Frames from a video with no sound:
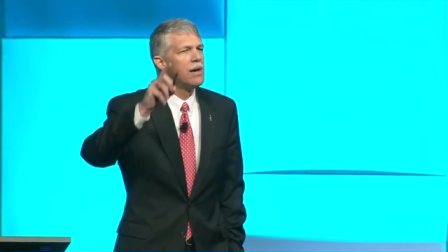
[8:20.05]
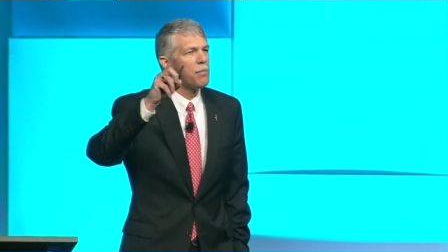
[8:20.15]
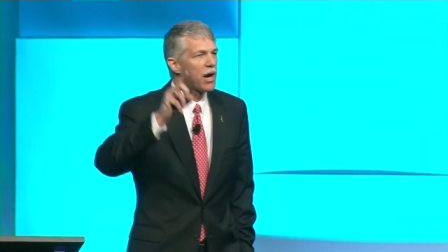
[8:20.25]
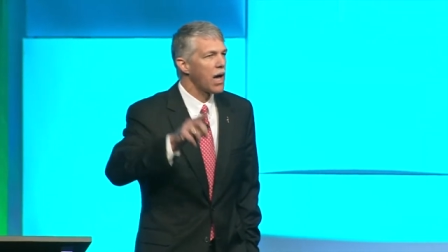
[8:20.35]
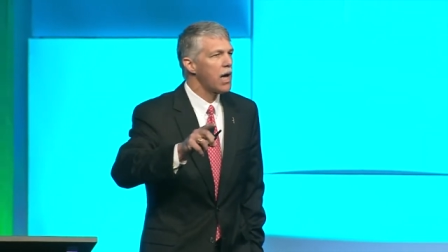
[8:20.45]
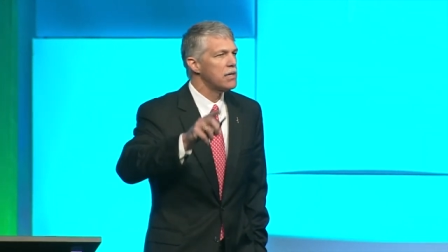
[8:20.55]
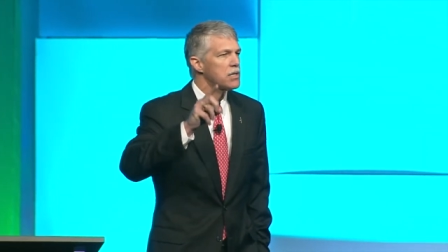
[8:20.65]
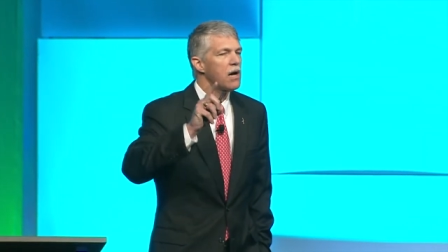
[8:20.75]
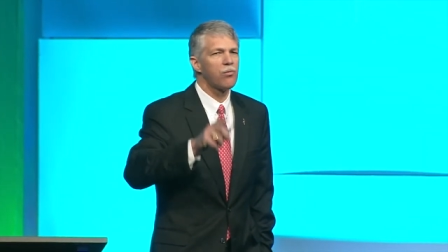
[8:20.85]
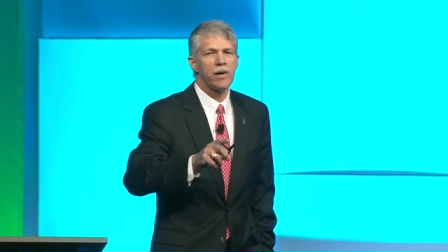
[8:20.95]
because
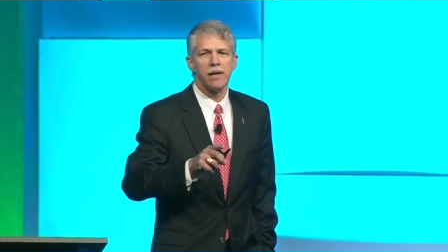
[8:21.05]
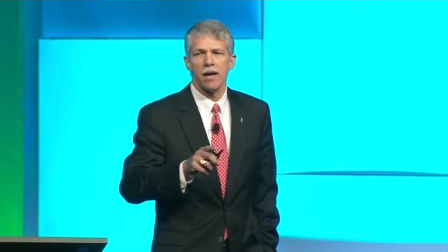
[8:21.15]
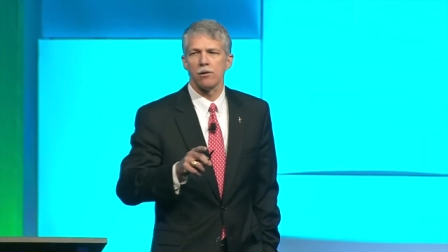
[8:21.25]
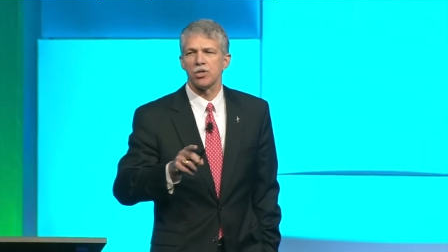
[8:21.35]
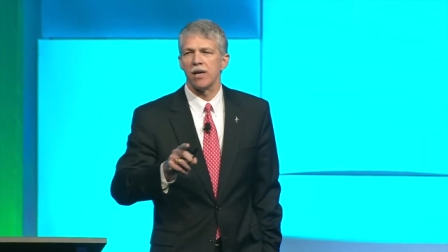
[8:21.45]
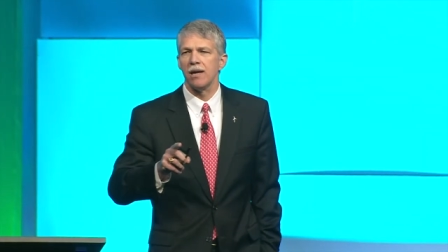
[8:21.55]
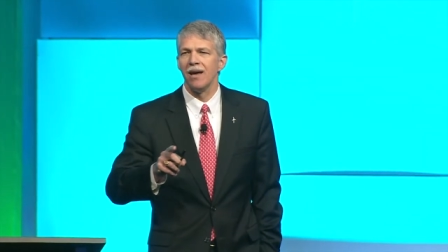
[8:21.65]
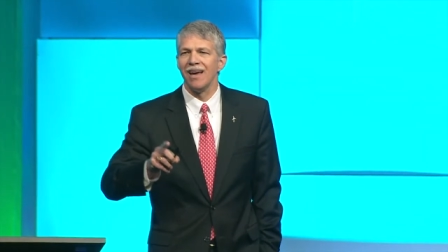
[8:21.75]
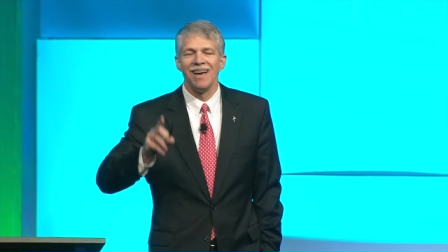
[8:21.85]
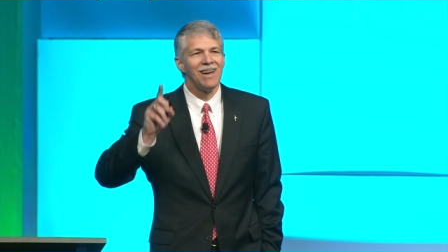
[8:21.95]
of wind energy.
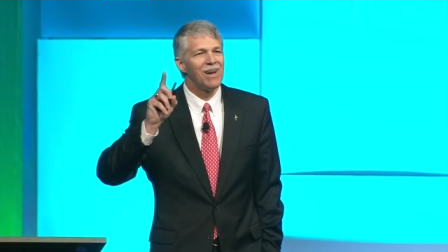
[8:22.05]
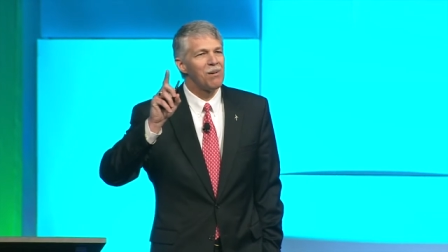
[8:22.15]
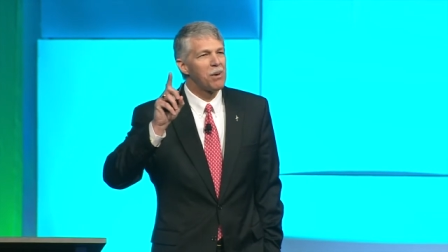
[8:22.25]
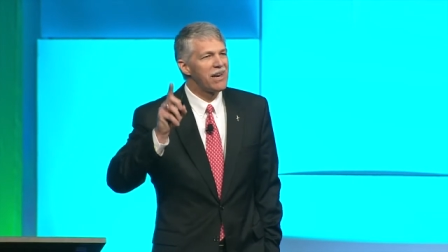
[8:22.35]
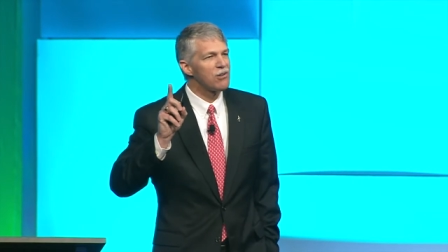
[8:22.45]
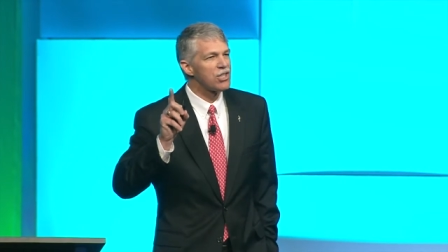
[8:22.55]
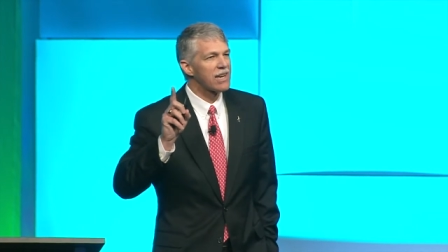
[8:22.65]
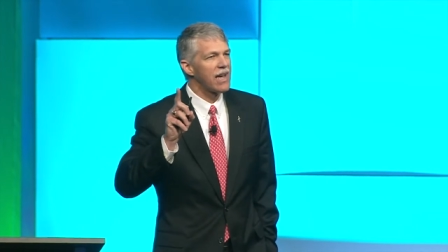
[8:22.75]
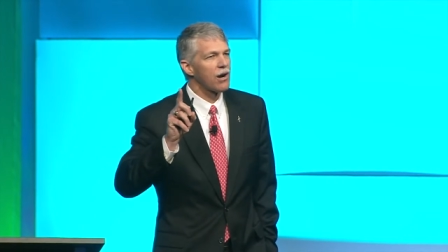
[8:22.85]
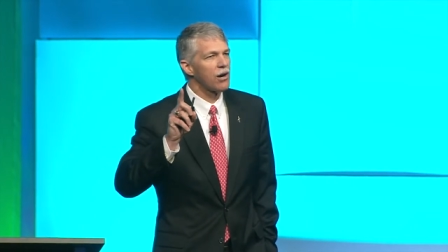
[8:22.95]
But here's the
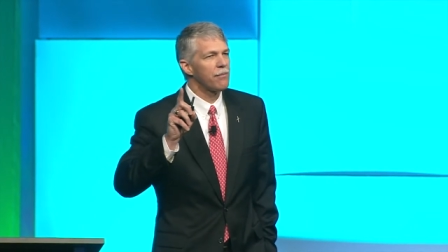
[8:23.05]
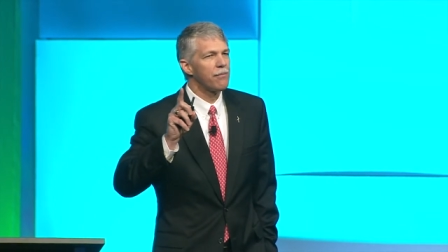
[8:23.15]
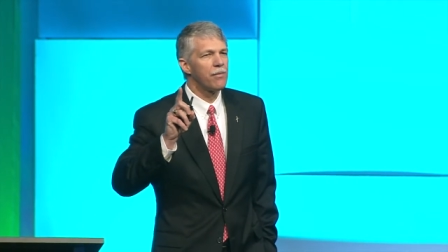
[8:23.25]
kicker.